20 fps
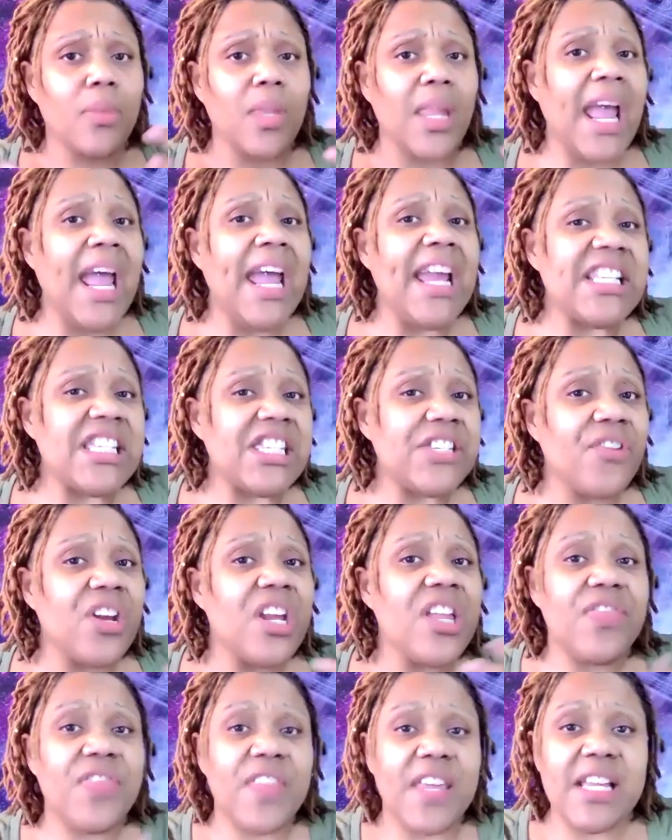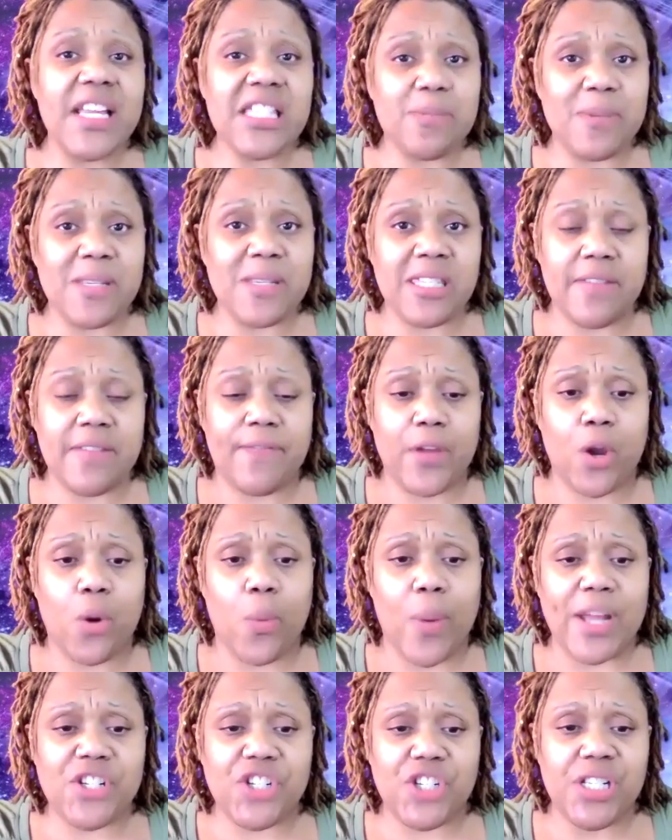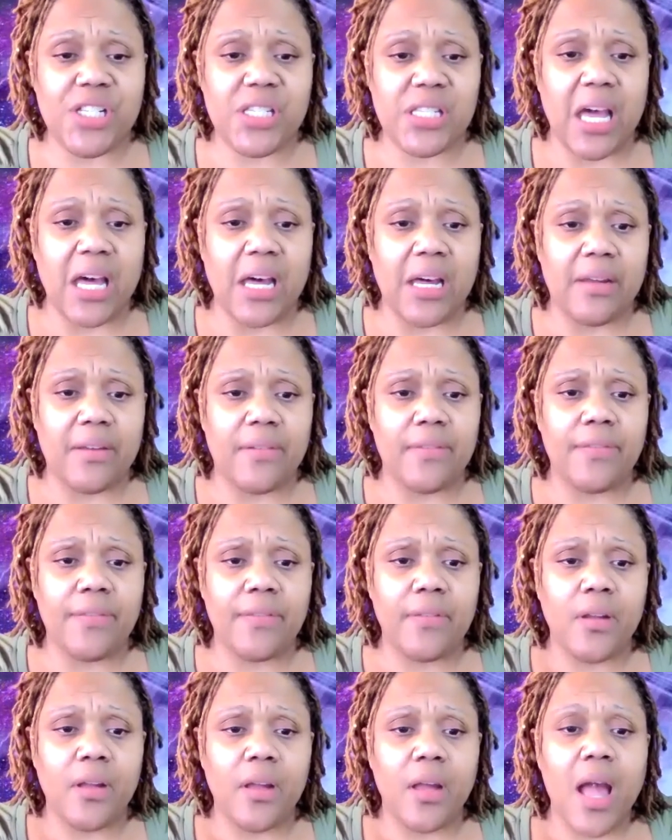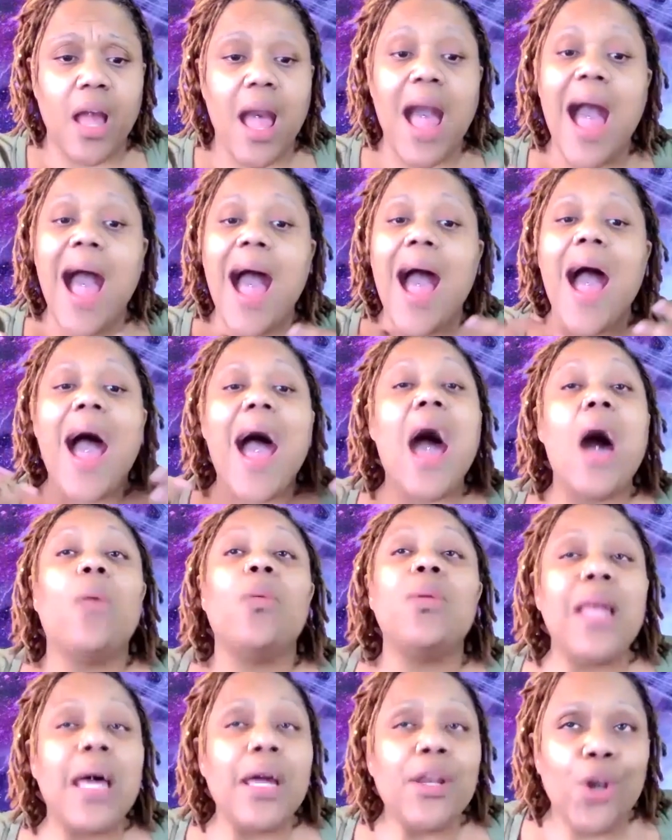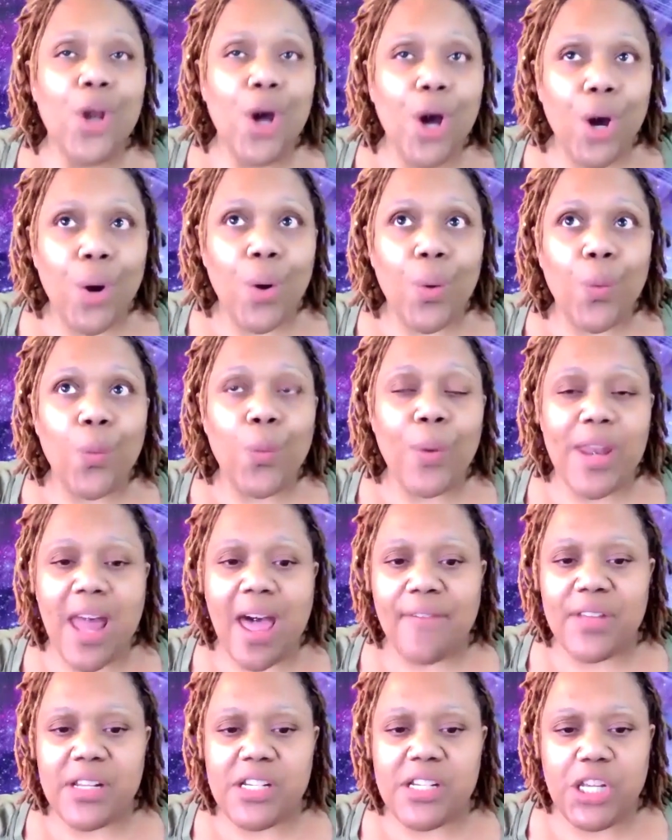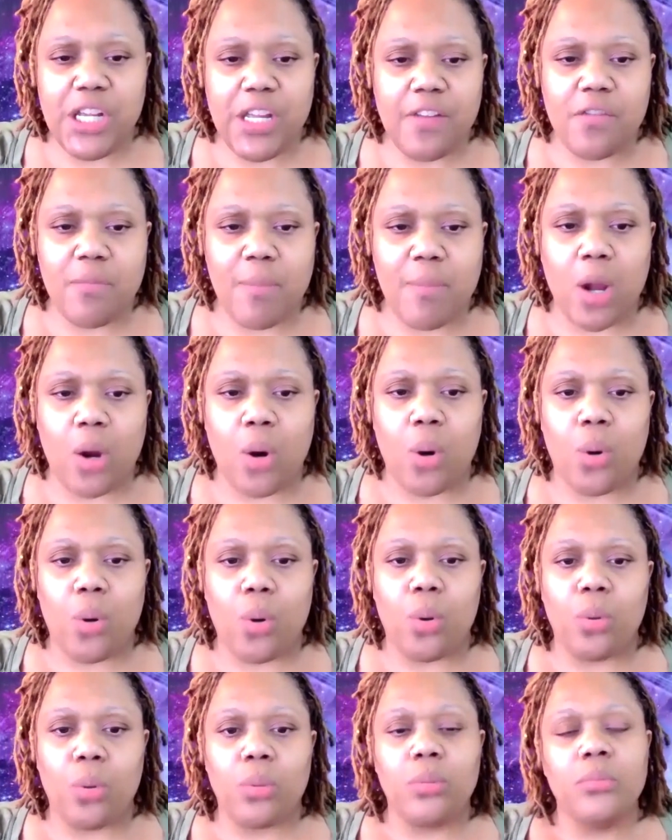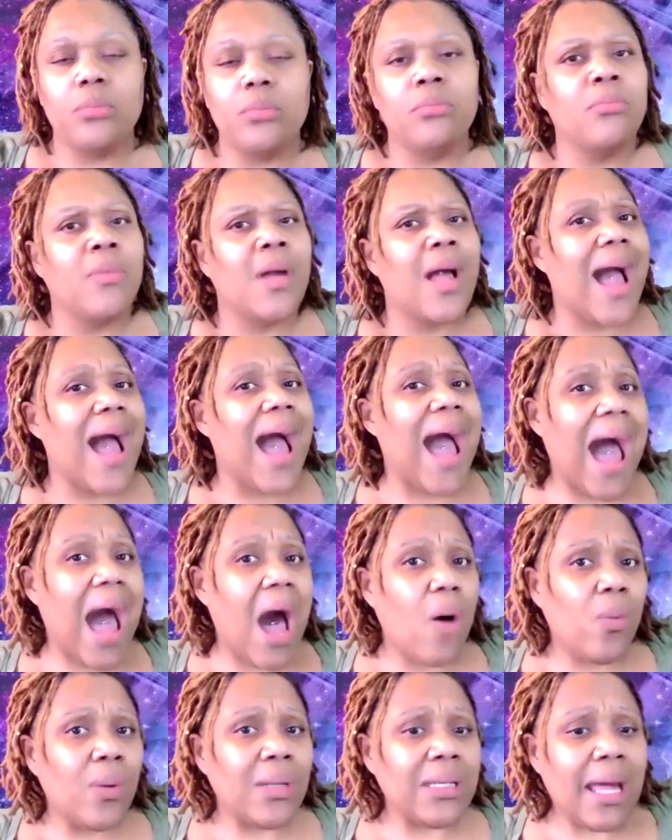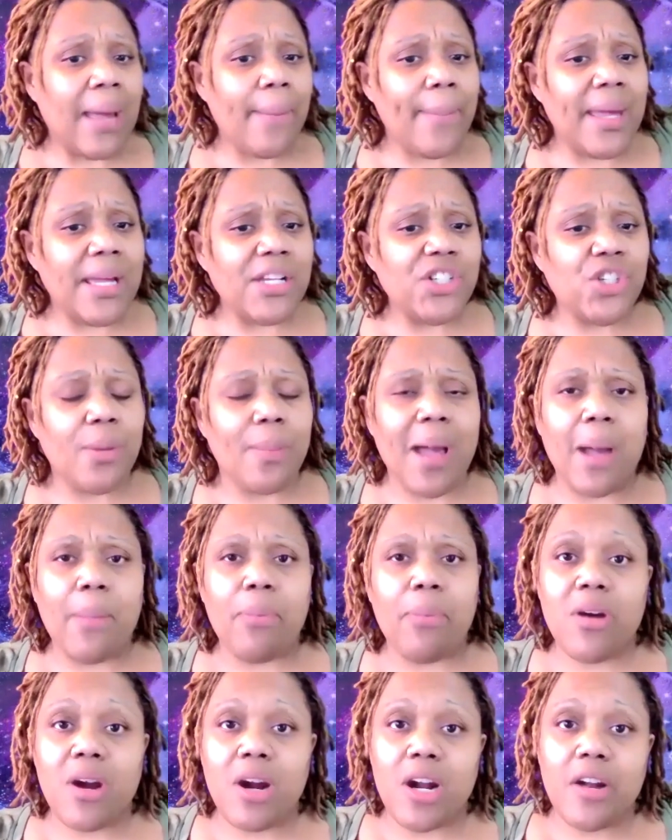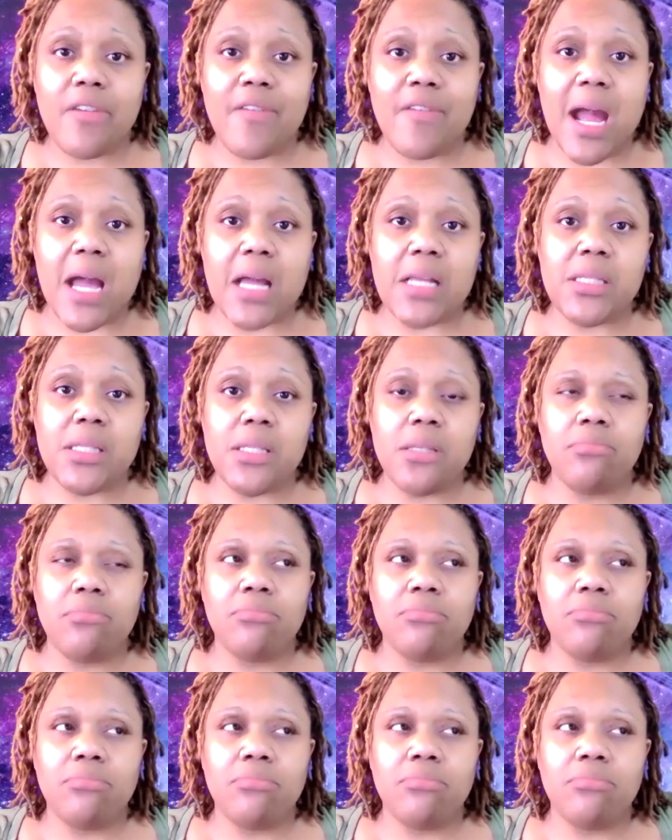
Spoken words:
answering these specific questions of: how will I know when I've achieved my goal? How will I measure my progress?